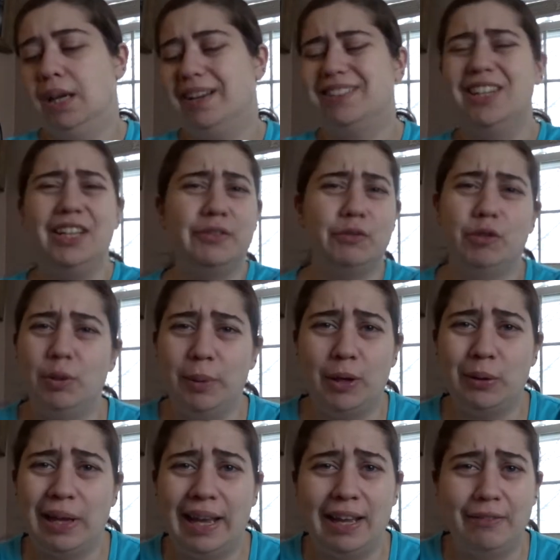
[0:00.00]
It's not even read my
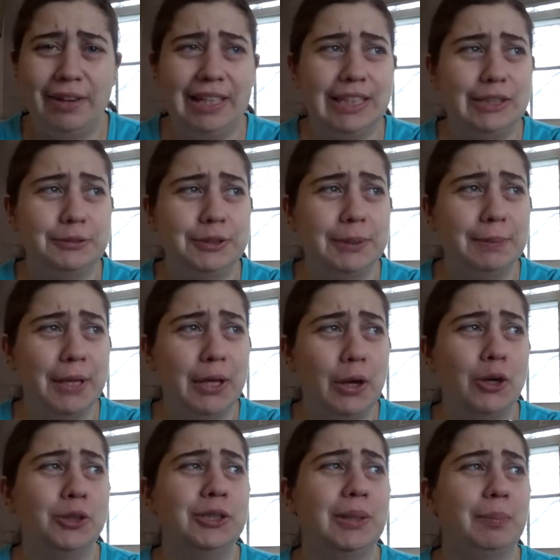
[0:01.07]
own handwriting, it's read my
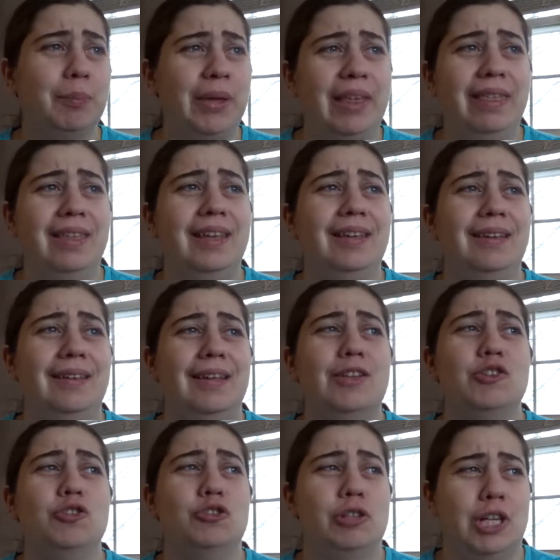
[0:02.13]
own pithy
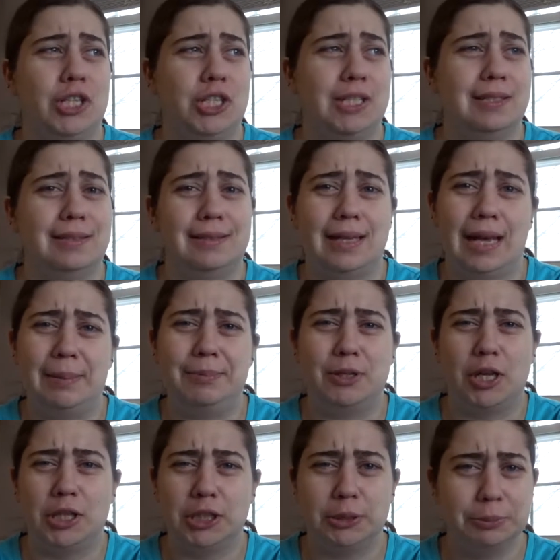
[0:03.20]
instructions typed
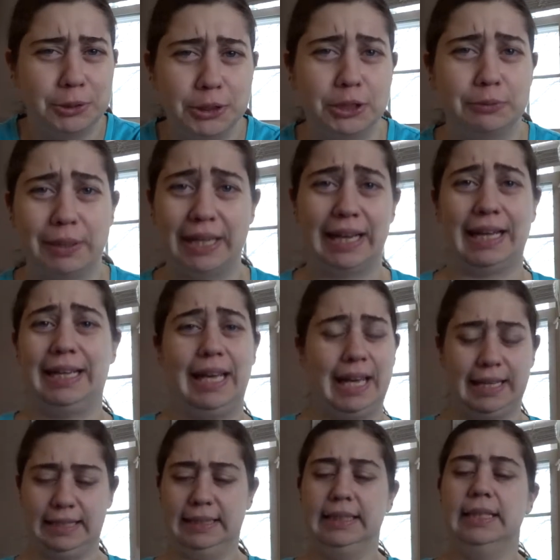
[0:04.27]
on the computer, right? I
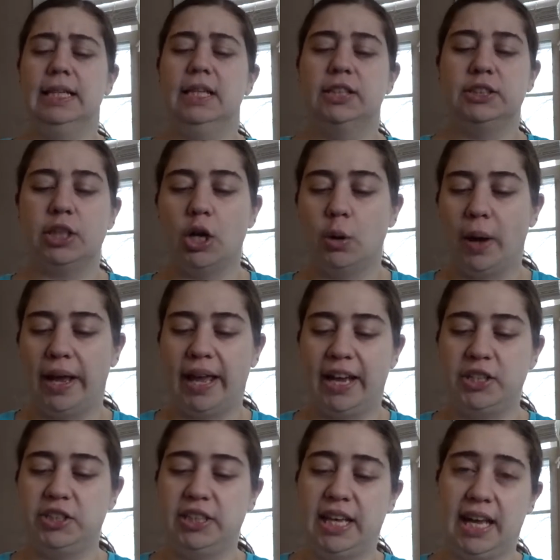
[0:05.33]
can't. So I
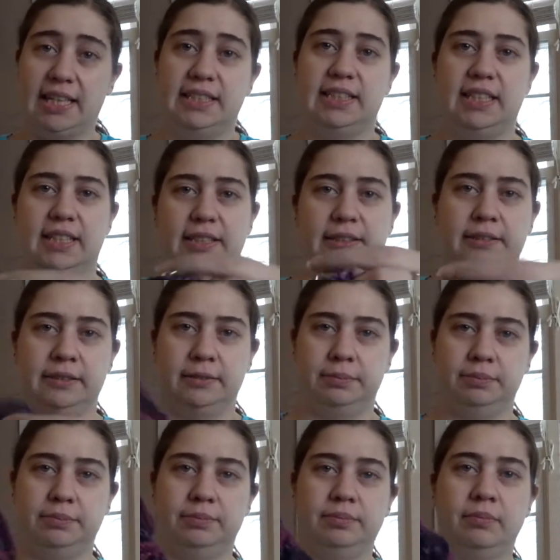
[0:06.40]
actually had to,
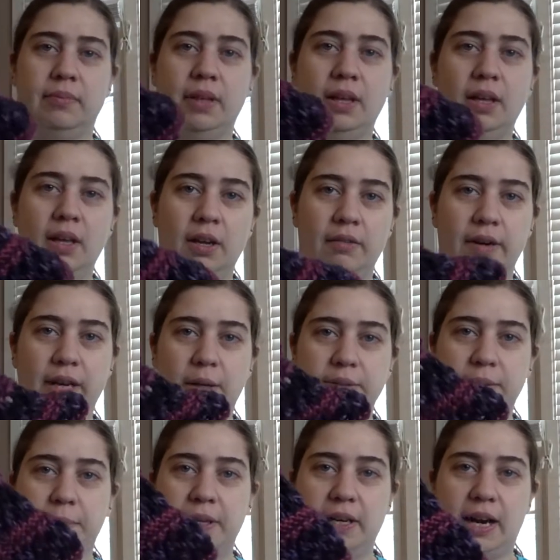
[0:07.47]
right, I
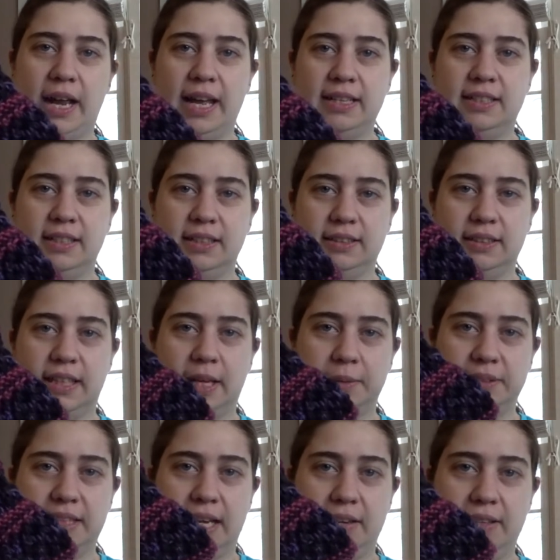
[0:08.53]
was up here, I had to, like I
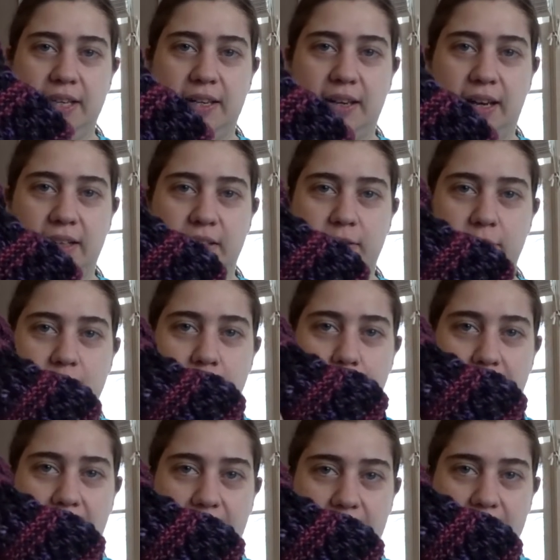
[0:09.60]
was down here, I had to rip
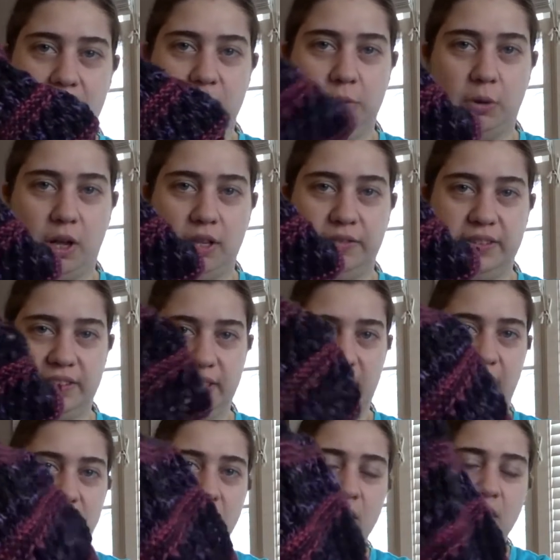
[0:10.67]
back and do all of this
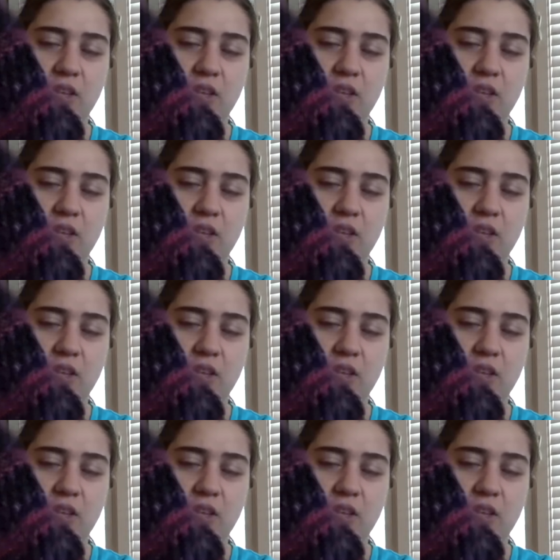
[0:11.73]
again.